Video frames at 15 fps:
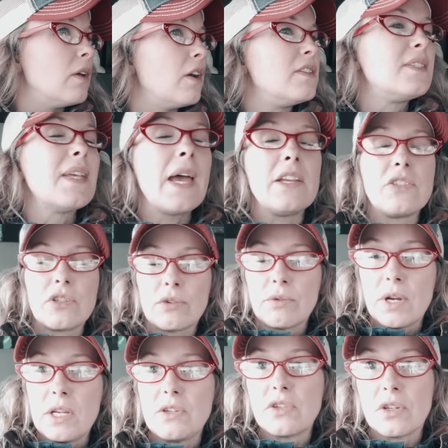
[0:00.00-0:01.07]
a
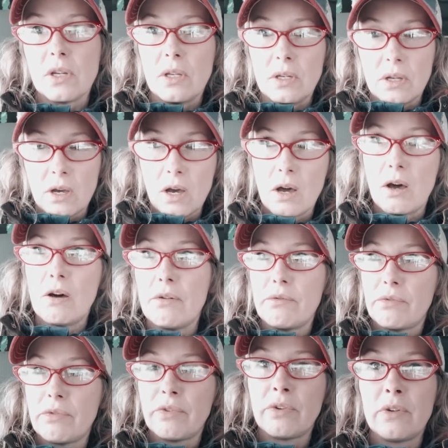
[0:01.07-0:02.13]
saturation
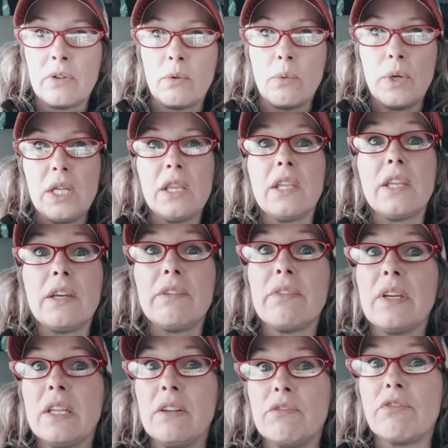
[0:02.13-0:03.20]
of we live
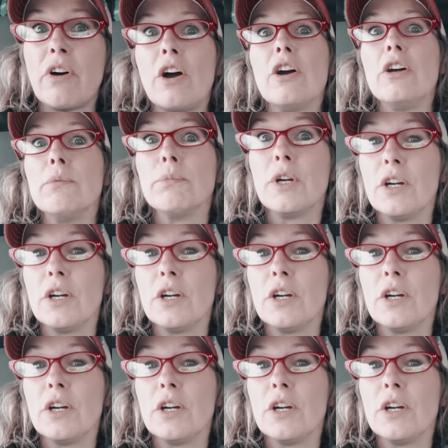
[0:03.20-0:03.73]
in farm